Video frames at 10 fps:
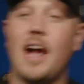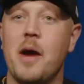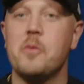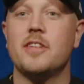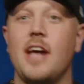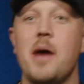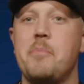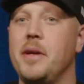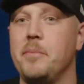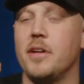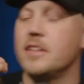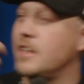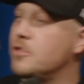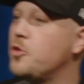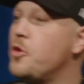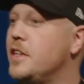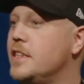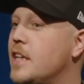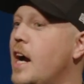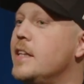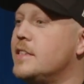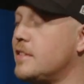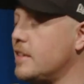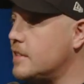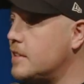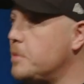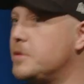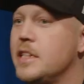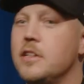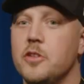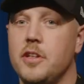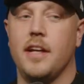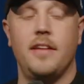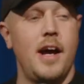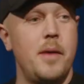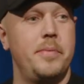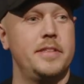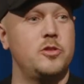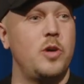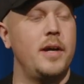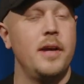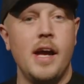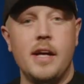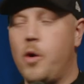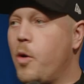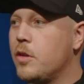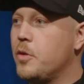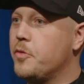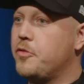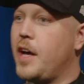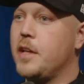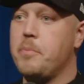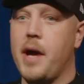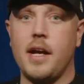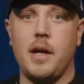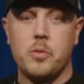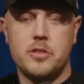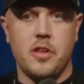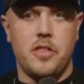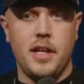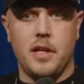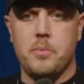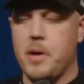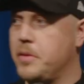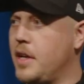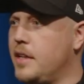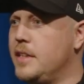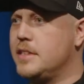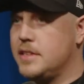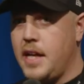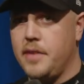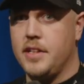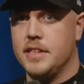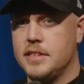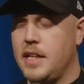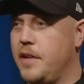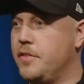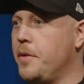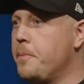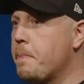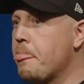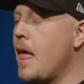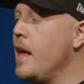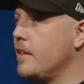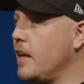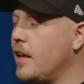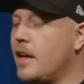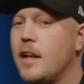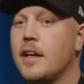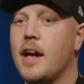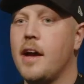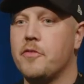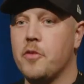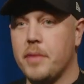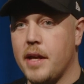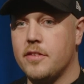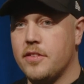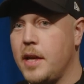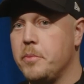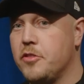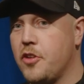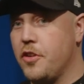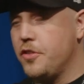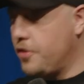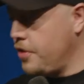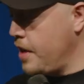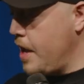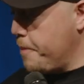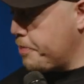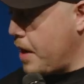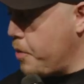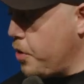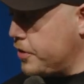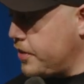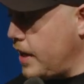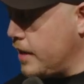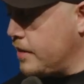I was happy because I saw in his eyes that something good had happened. So flight back, I was thinking about that. He's saved. Then another guy from that same church was at